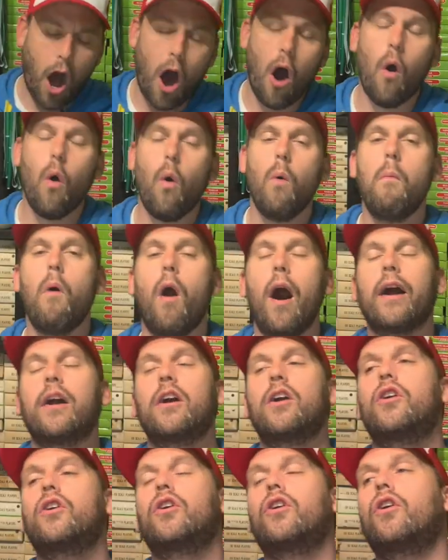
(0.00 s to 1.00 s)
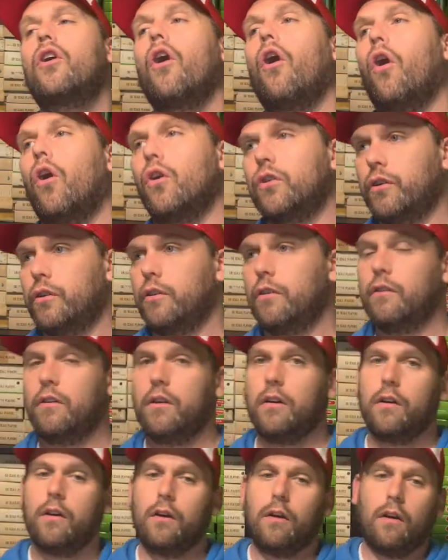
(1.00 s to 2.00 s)
Oh my God.
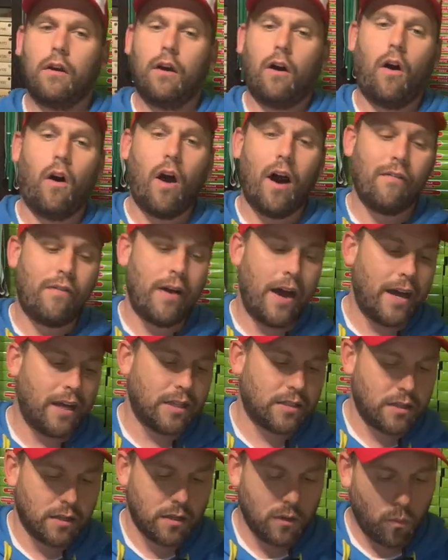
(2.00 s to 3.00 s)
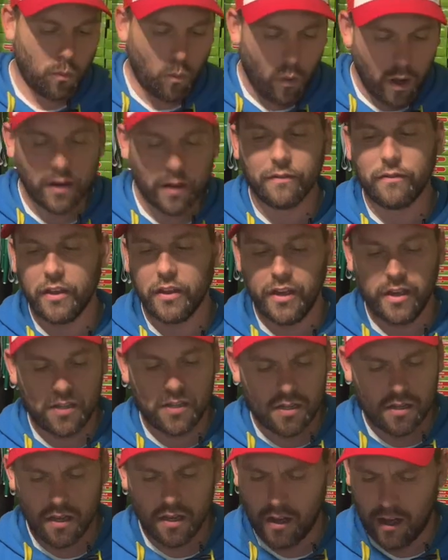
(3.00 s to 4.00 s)
I've had one of
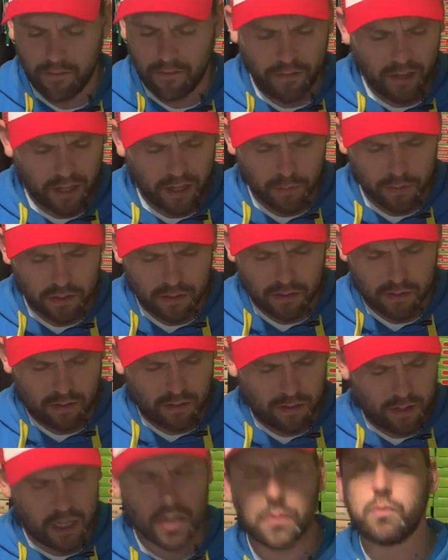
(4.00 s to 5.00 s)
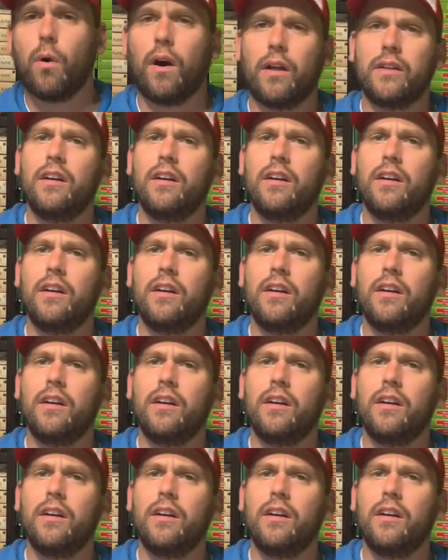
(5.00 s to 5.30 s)
these, I think it was this one,